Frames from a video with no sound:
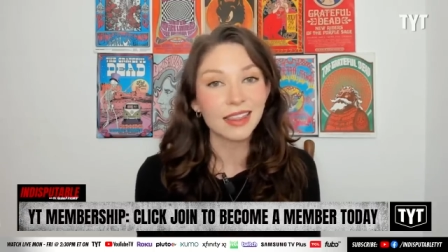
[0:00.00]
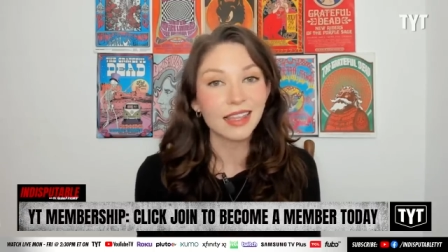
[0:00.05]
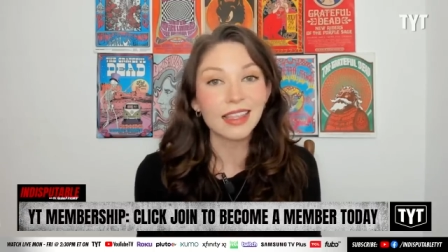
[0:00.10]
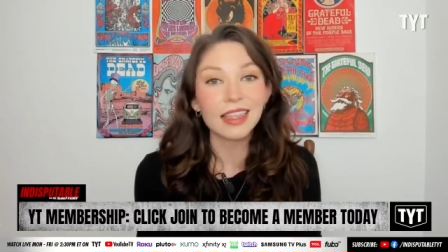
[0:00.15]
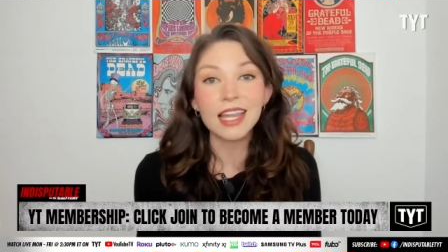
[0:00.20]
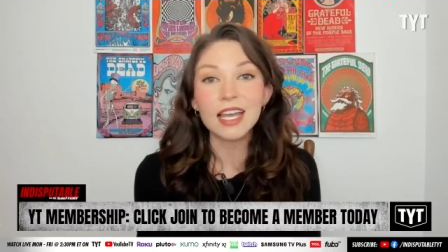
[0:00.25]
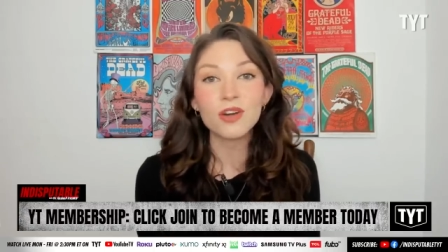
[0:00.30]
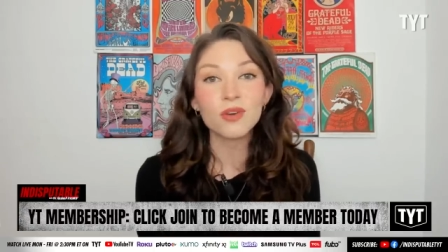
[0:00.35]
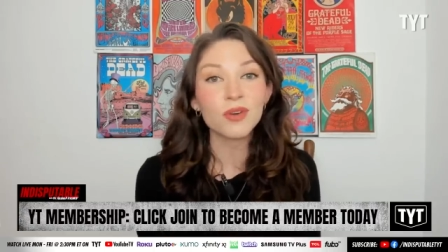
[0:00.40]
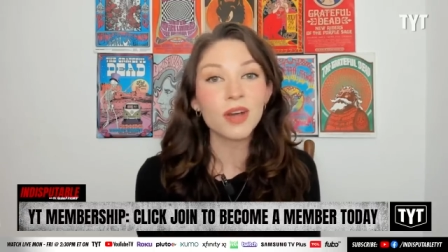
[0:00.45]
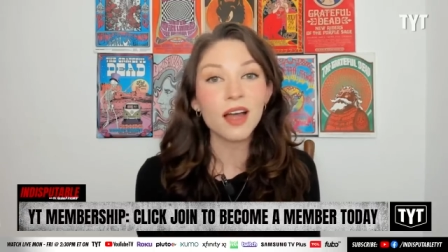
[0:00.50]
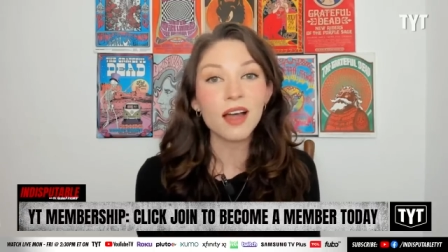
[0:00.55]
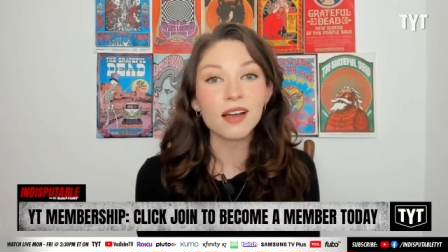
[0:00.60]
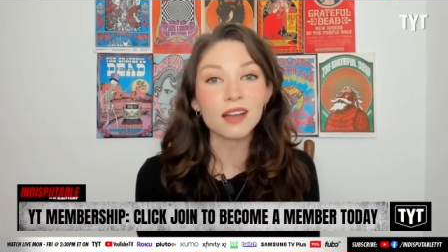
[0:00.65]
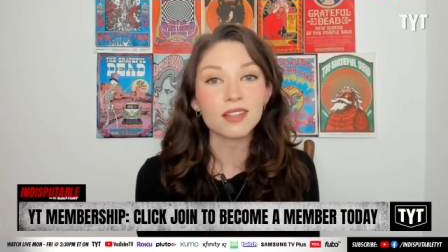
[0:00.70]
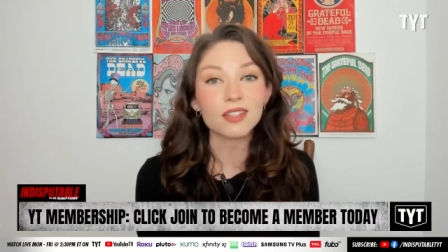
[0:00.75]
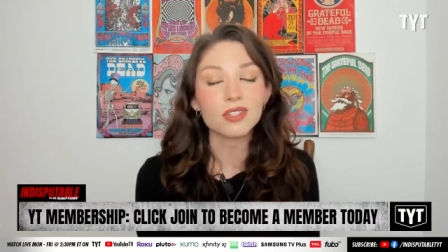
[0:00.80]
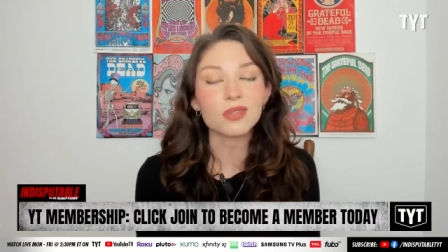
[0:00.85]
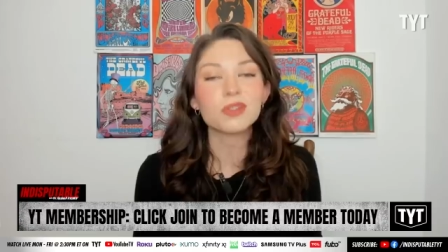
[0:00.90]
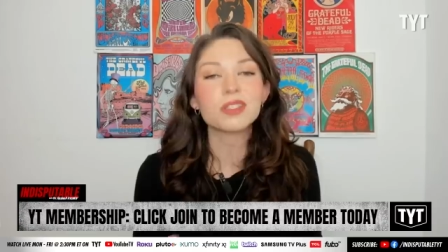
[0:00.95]
that they do
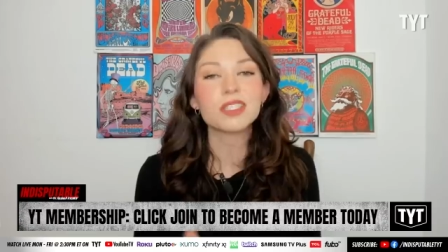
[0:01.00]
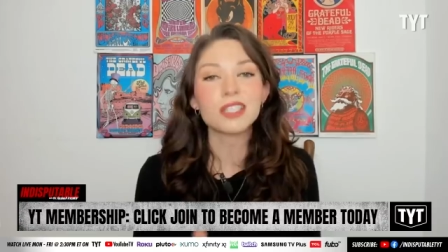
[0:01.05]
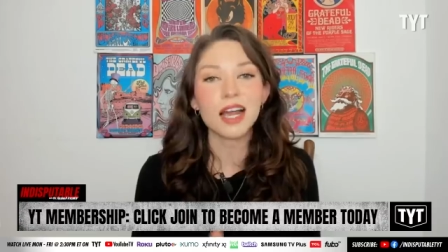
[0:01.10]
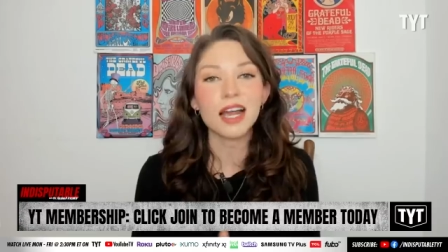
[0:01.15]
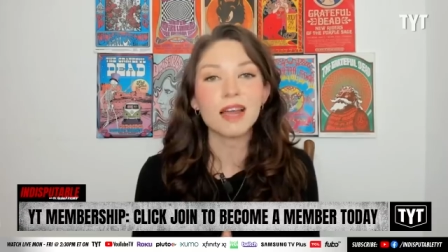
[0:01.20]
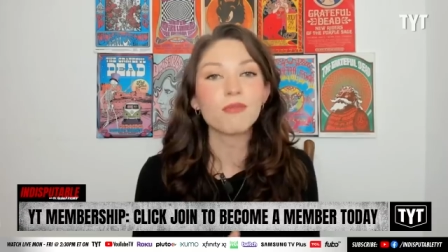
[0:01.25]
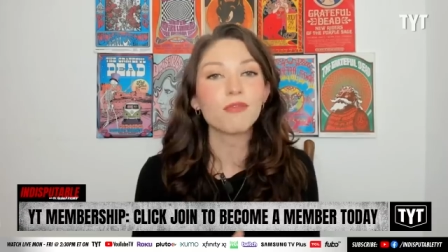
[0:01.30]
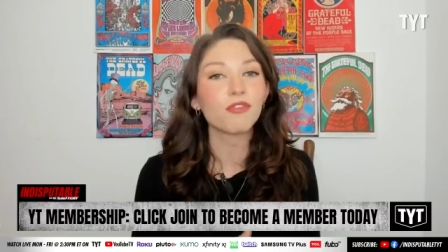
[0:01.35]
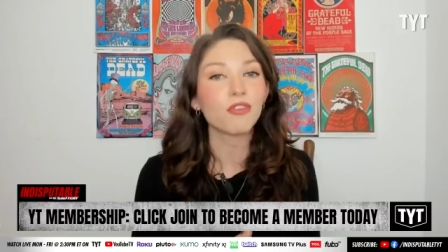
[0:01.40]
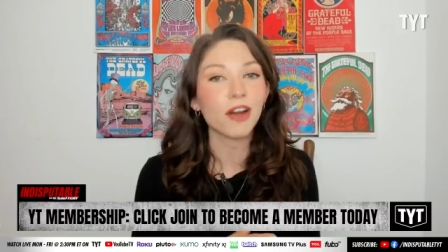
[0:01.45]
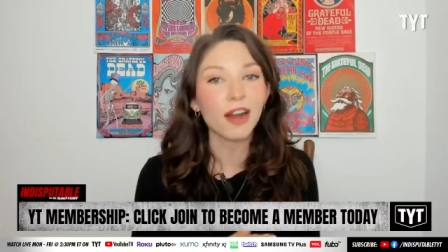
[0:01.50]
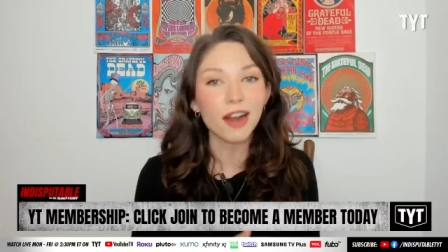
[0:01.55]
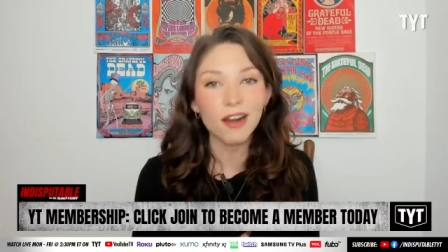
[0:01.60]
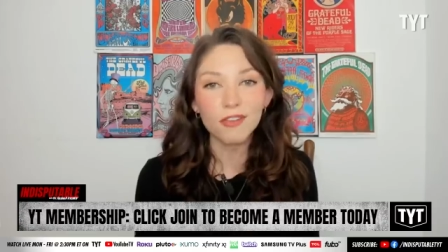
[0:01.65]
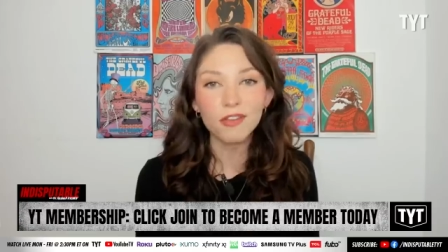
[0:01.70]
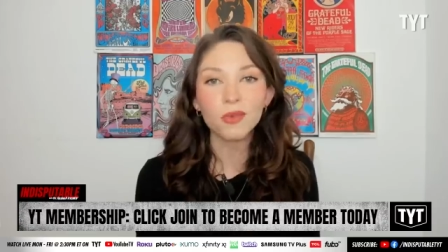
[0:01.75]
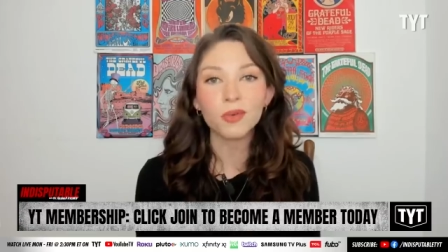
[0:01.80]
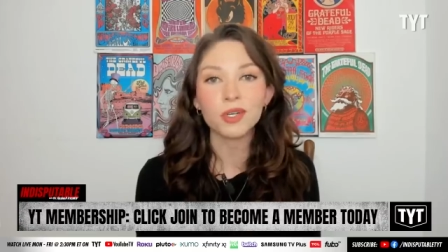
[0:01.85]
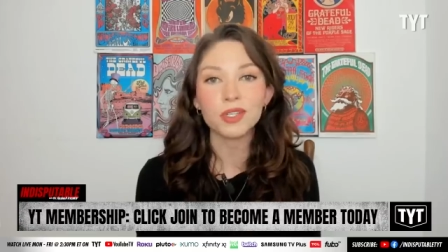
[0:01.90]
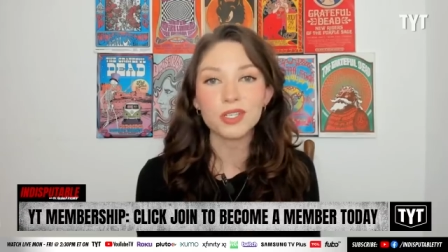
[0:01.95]
not. So it's time for
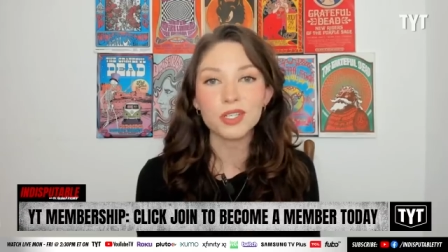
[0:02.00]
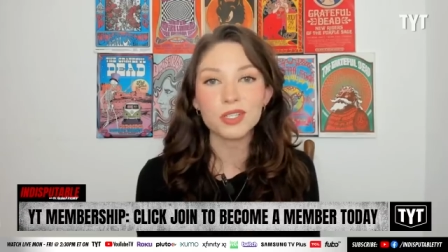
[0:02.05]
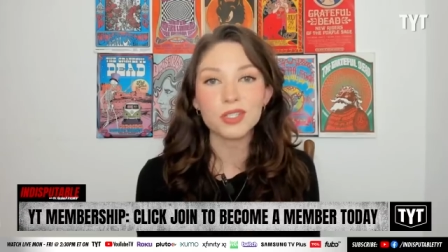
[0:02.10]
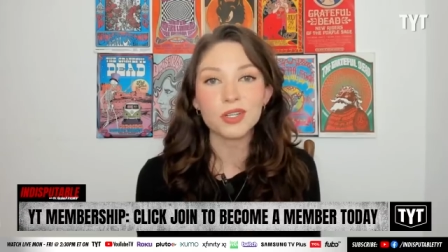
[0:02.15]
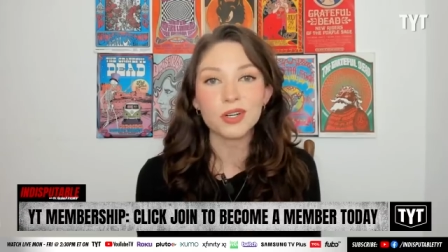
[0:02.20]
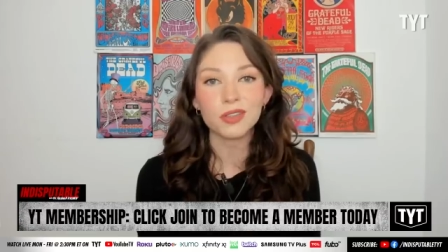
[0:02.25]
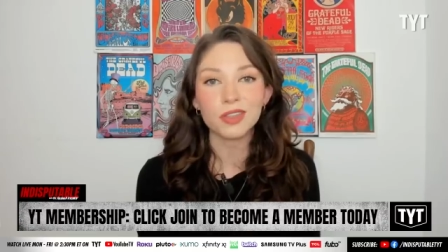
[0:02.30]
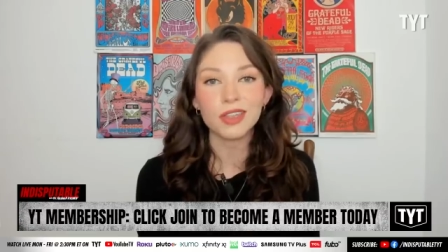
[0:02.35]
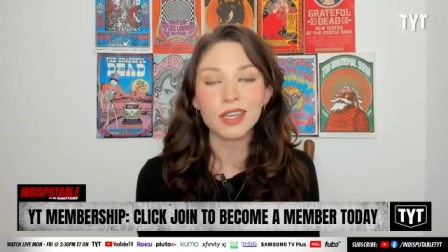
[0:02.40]
everyone to start